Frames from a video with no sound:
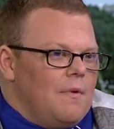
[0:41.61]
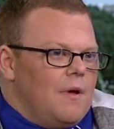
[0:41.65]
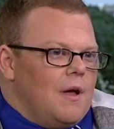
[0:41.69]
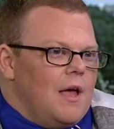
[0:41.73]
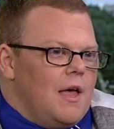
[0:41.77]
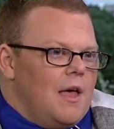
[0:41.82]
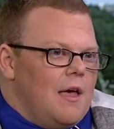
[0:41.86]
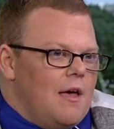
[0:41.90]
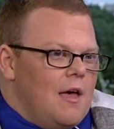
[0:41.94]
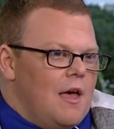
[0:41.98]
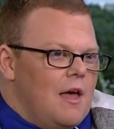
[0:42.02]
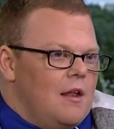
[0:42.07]
I
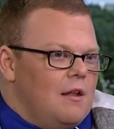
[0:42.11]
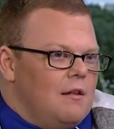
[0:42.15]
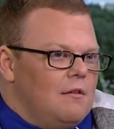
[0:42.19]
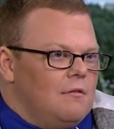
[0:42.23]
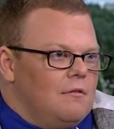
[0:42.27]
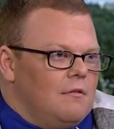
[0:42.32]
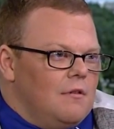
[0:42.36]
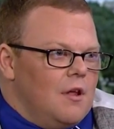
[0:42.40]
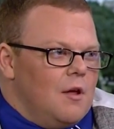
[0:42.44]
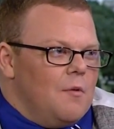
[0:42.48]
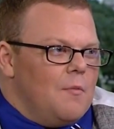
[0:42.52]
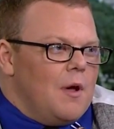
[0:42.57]
had
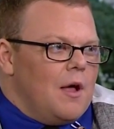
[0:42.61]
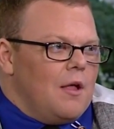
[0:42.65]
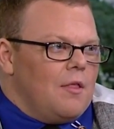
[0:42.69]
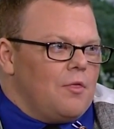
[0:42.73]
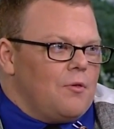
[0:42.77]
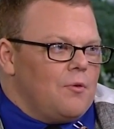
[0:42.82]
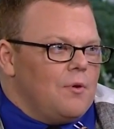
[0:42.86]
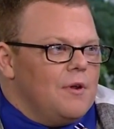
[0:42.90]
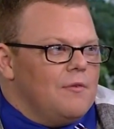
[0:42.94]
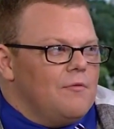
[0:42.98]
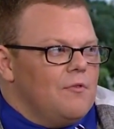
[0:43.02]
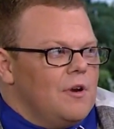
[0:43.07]
about
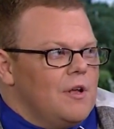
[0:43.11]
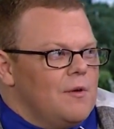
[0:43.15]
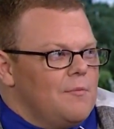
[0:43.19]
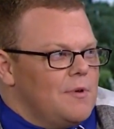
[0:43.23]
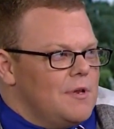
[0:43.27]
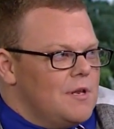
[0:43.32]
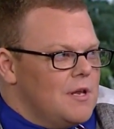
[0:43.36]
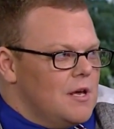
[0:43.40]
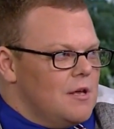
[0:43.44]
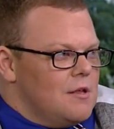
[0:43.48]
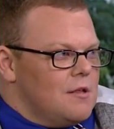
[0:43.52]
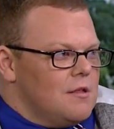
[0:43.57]
3 different
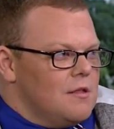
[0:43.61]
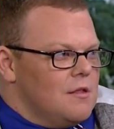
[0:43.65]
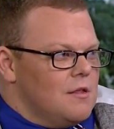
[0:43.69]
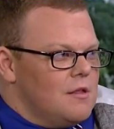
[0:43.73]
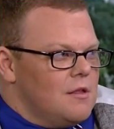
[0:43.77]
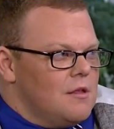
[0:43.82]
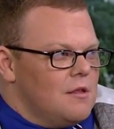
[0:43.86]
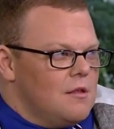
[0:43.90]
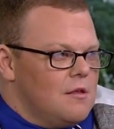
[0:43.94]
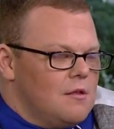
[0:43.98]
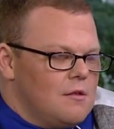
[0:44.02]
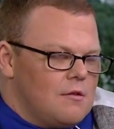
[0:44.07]
amputations.
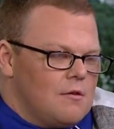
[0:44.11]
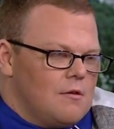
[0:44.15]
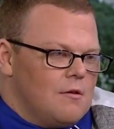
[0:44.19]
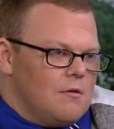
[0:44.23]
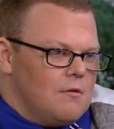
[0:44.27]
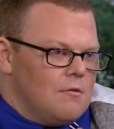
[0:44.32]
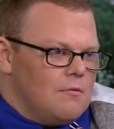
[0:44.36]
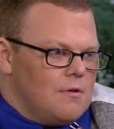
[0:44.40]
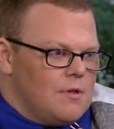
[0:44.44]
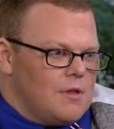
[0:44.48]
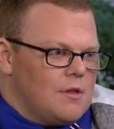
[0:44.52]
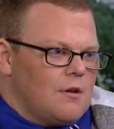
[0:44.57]

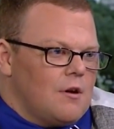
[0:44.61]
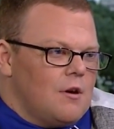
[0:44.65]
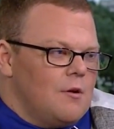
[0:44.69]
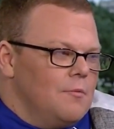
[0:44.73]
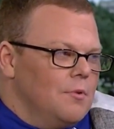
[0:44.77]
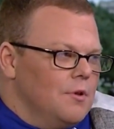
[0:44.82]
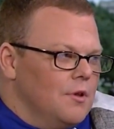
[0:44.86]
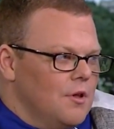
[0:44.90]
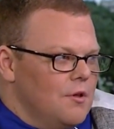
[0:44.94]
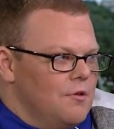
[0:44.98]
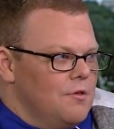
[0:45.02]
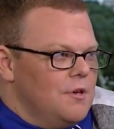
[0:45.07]
So it started
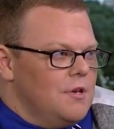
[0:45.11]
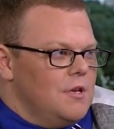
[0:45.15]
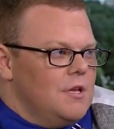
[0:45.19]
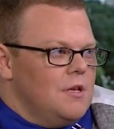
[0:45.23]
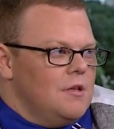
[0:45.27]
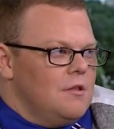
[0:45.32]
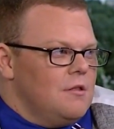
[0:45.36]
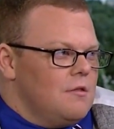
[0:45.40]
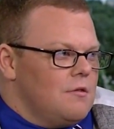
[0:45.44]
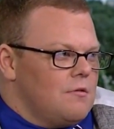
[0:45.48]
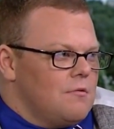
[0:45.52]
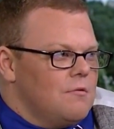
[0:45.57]
below the knee,
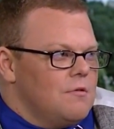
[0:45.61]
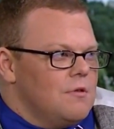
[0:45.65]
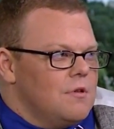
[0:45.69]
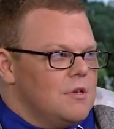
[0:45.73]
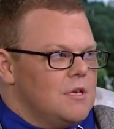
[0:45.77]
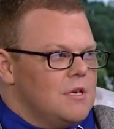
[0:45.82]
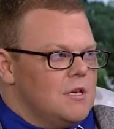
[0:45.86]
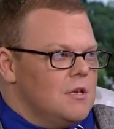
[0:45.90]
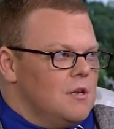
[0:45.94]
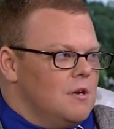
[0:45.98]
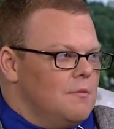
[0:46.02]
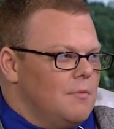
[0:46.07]
through the
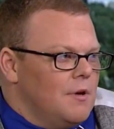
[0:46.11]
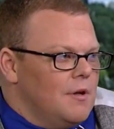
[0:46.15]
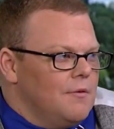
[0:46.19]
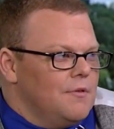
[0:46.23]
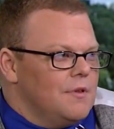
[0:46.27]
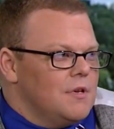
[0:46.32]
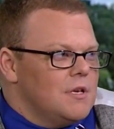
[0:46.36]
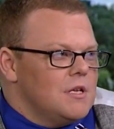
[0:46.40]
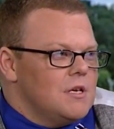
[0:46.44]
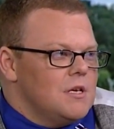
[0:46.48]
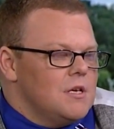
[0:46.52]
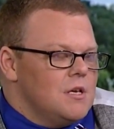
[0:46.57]
knee, and above the
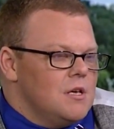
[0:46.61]
knee.